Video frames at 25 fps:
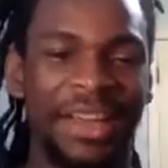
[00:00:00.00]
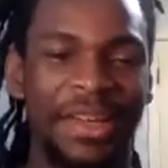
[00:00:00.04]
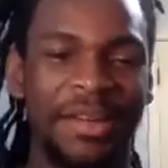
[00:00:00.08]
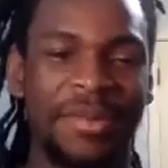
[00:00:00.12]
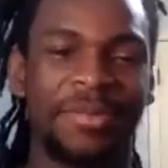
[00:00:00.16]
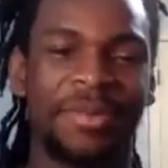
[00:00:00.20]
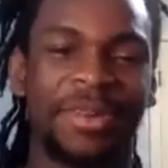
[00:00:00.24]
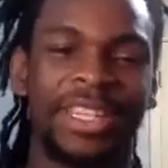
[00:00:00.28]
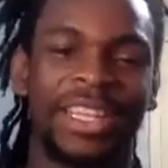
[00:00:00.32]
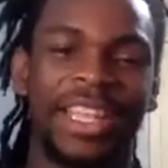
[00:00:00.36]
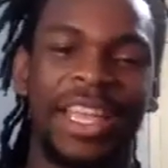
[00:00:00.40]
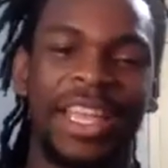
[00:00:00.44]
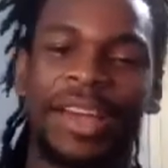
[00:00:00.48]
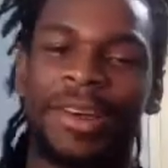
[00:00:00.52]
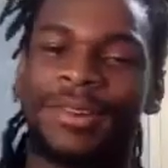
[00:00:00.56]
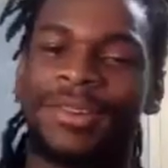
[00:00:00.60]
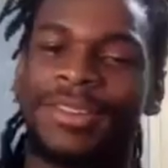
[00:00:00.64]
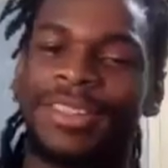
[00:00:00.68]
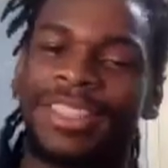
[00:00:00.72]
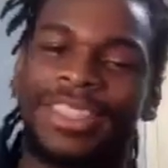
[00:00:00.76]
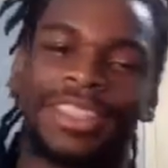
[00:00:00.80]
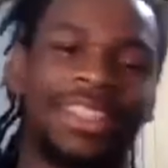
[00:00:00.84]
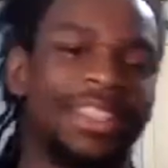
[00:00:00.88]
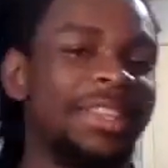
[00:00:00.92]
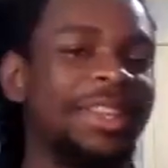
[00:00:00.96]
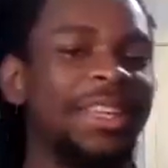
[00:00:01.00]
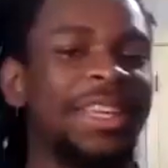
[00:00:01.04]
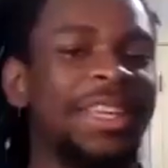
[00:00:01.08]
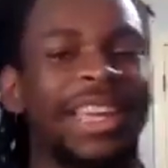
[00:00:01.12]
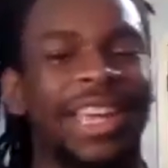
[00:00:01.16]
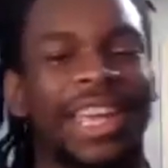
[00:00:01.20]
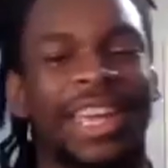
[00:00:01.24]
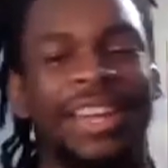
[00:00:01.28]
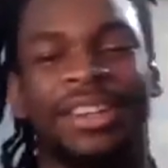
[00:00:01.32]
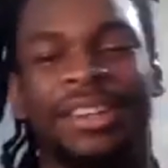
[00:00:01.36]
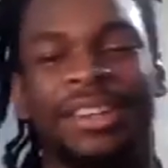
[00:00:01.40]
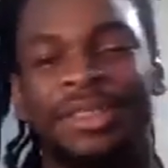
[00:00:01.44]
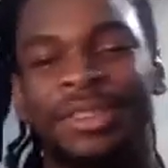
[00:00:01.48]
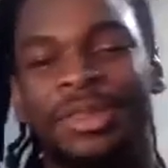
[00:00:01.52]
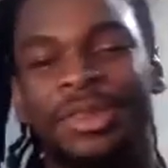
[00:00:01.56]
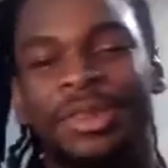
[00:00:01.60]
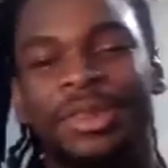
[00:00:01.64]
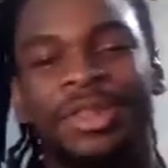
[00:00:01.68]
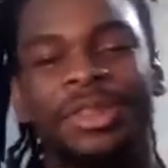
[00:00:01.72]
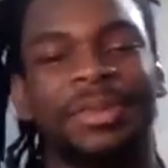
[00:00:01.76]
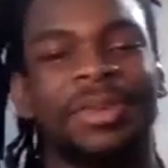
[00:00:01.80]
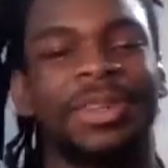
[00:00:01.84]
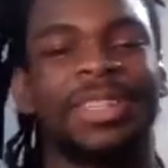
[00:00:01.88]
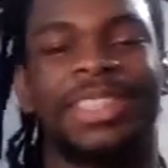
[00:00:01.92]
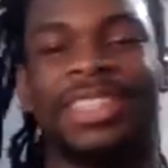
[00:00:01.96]
But that one, you ain't got no
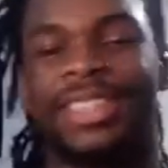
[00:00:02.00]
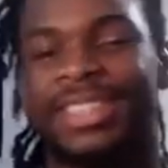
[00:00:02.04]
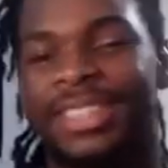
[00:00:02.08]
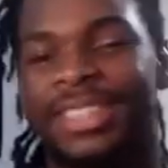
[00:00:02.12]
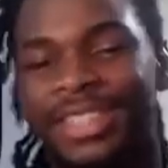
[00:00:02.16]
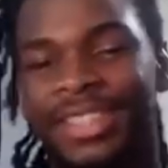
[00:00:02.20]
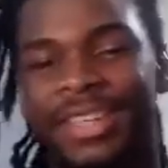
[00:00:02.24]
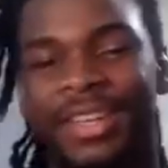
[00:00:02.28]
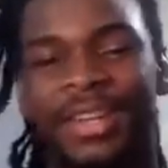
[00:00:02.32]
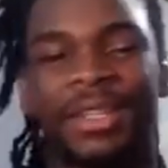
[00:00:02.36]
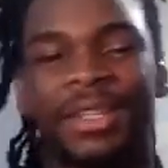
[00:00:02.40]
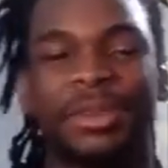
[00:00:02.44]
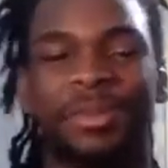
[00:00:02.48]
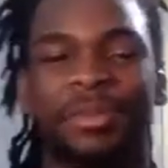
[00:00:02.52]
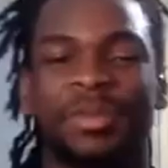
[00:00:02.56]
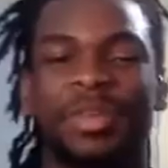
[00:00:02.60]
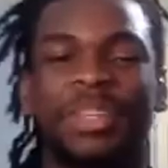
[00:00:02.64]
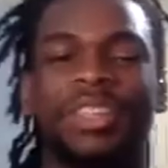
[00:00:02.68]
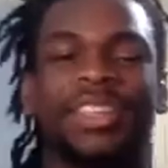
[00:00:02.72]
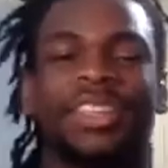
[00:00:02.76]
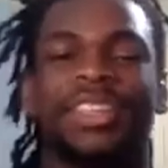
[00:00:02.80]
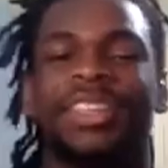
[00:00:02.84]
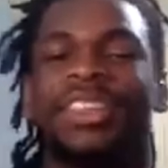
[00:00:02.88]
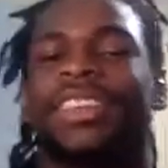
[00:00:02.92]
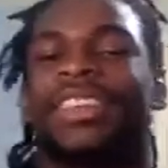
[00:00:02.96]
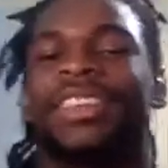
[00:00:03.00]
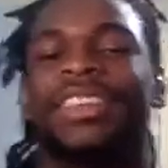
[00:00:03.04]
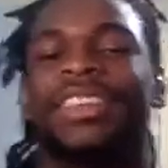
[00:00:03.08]
choice but to see Coach P.